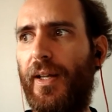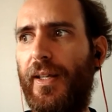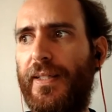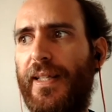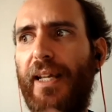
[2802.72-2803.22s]

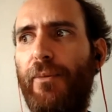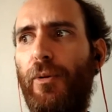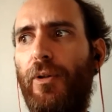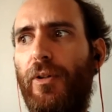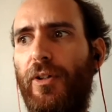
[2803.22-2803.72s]
stable
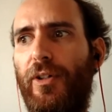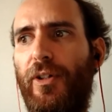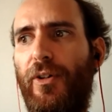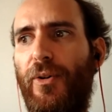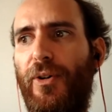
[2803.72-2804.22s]
or,
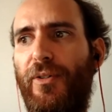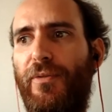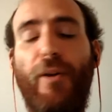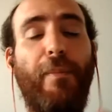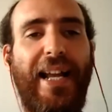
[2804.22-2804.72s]
or
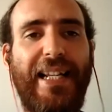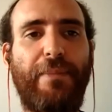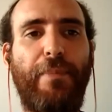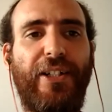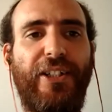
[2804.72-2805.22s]

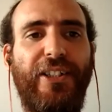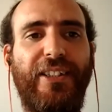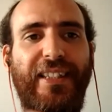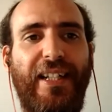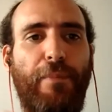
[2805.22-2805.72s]
formalize
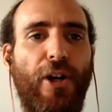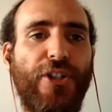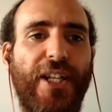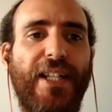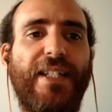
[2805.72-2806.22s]
better the
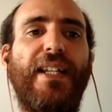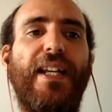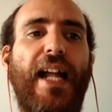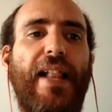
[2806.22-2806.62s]
process,